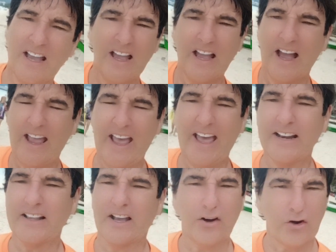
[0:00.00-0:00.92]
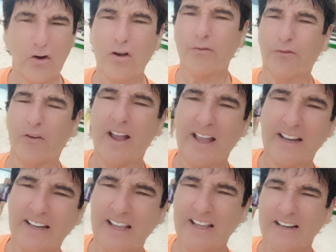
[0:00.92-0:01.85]
I had a girlfriend
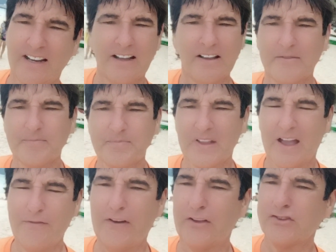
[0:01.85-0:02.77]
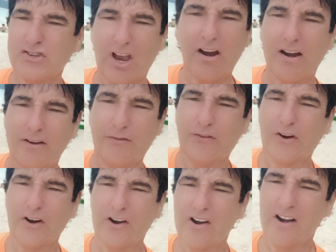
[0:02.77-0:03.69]
and I felt sorry for
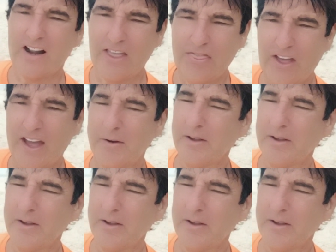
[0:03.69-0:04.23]
her and I thought